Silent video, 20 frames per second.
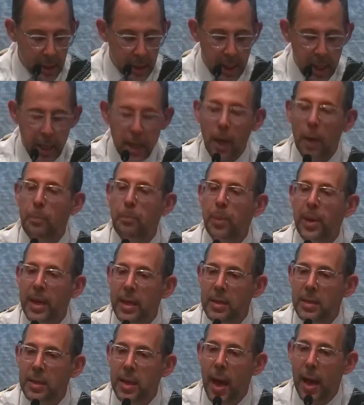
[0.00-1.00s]
to lead a
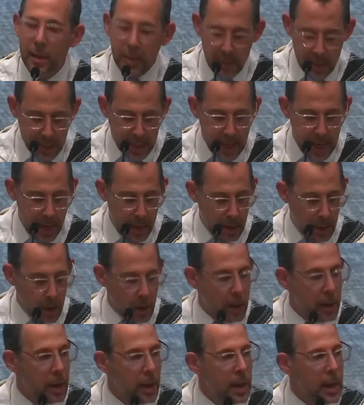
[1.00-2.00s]
Pesach
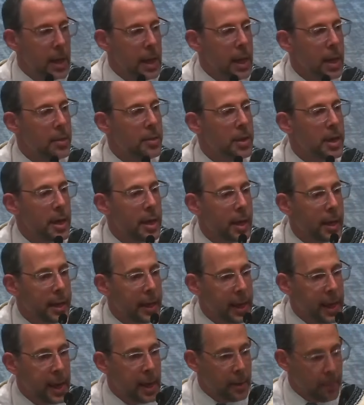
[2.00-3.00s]
Seder in the
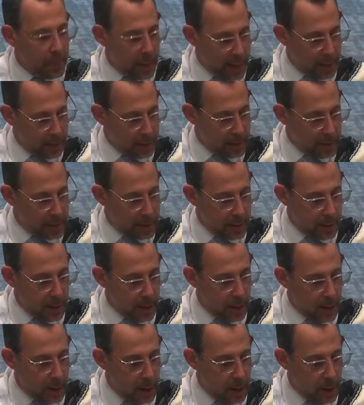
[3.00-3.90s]
encampment,